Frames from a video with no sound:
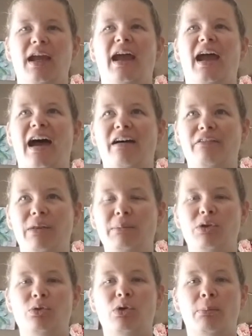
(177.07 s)
have them
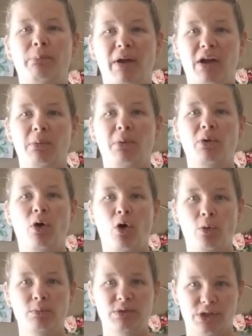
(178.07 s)
do comparable
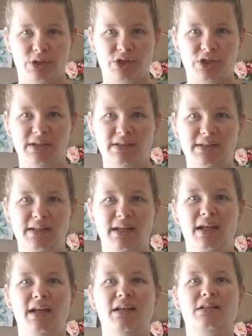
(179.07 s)
home searches
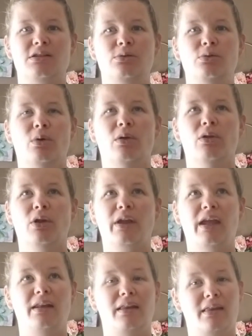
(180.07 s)
to look
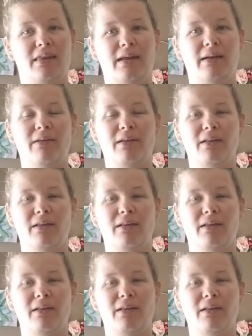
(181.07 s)
at the